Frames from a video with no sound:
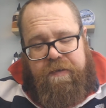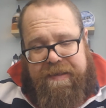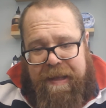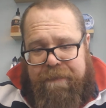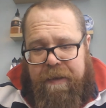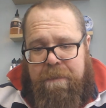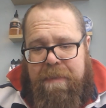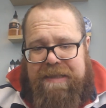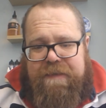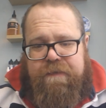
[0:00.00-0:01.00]
Definitely
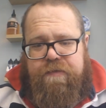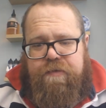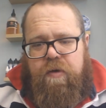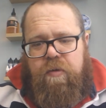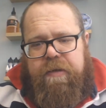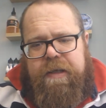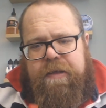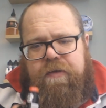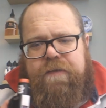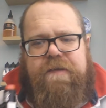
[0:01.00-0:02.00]
masses of strawberry.
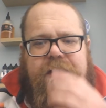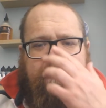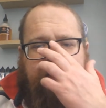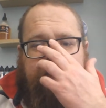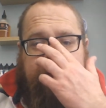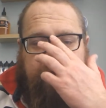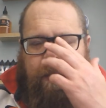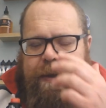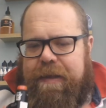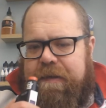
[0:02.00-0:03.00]
Doesn't seem overly
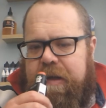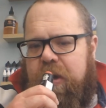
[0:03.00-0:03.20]
sweet.